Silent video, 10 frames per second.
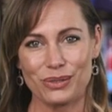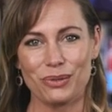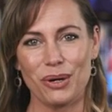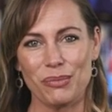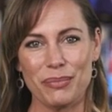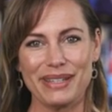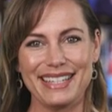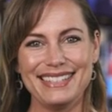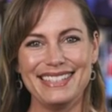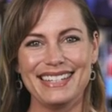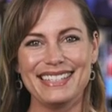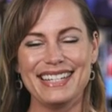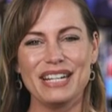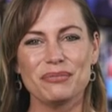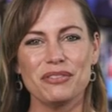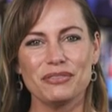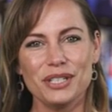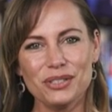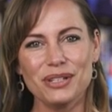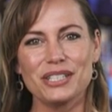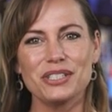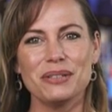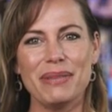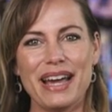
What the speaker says: store will begin testing a refrigeration